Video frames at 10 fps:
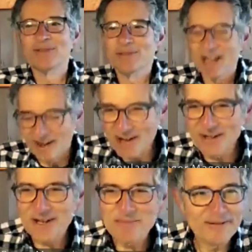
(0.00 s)

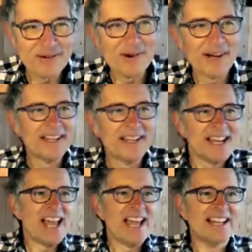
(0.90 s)
Welcome, everyone.
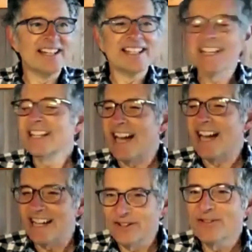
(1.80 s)
And Gita,
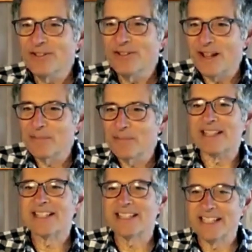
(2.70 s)
I know you've developed
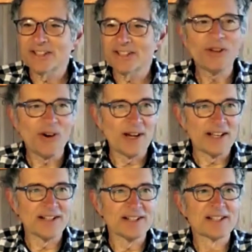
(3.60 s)
an essential
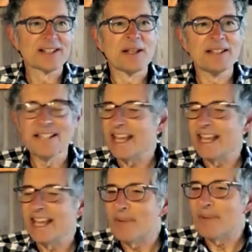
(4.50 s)
oils
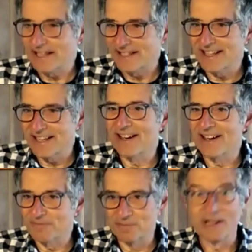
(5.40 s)
database
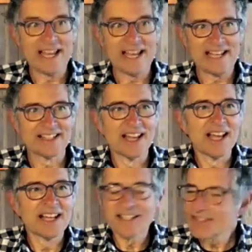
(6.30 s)
of plants.
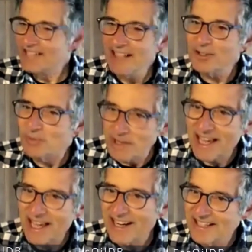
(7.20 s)
Can you tell us what
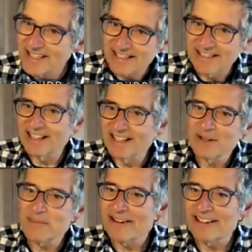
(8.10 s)
that is and a little
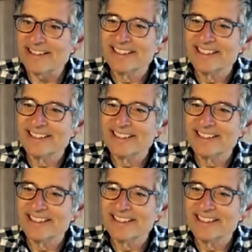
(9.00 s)
about it?